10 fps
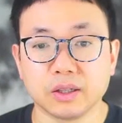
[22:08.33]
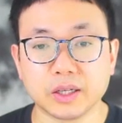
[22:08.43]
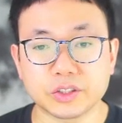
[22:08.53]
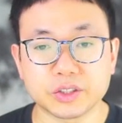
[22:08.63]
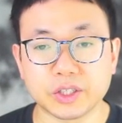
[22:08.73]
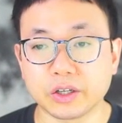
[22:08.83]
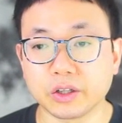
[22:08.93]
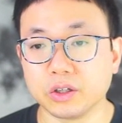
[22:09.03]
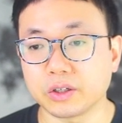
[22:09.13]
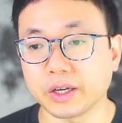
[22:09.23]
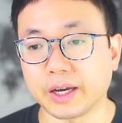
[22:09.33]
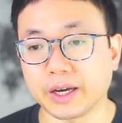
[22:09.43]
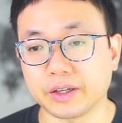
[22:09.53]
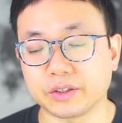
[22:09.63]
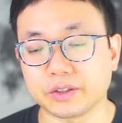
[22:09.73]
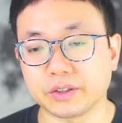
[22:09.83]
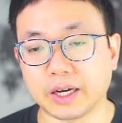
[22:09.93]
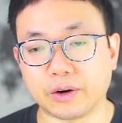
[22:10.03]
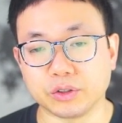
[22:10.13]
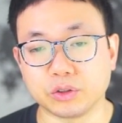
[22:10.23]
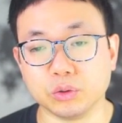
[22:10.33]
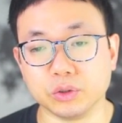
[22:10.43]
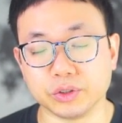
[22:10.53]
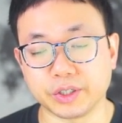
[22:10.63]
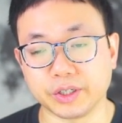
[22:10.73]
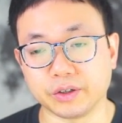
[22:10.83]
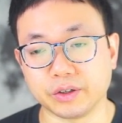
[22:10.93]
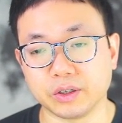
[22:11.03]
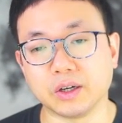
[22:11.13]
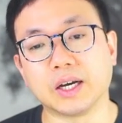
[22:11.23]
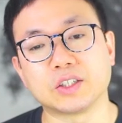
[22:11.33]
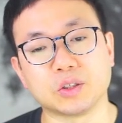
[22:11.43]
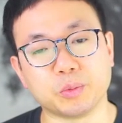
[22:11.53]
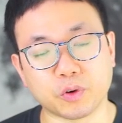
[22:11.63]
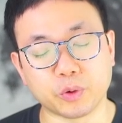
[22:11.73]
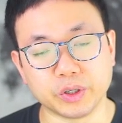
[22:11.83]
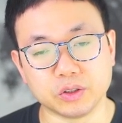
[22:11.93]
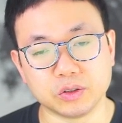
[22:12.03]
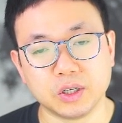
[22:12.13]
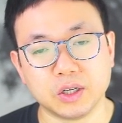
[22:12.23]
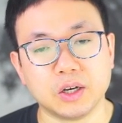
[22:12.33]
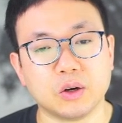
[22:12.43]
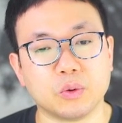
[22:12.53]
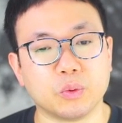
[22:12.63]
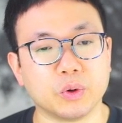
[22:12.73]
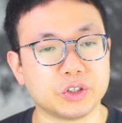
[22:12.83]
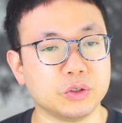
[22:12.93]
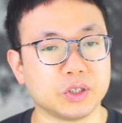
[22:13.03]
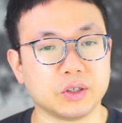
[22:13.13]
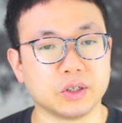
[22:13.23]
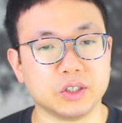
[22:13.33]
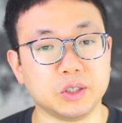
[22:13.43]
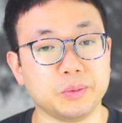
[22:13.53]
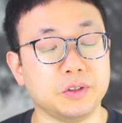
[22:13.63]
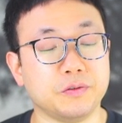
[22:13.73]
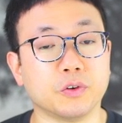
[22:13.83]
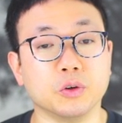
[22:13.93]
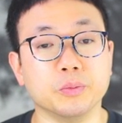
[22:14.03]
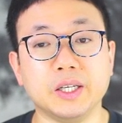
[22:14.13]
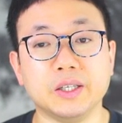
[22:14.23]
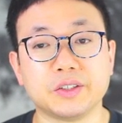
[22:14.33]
let's take a look at our tools here. Actually, before we do, we're just using GPT-4o Mini in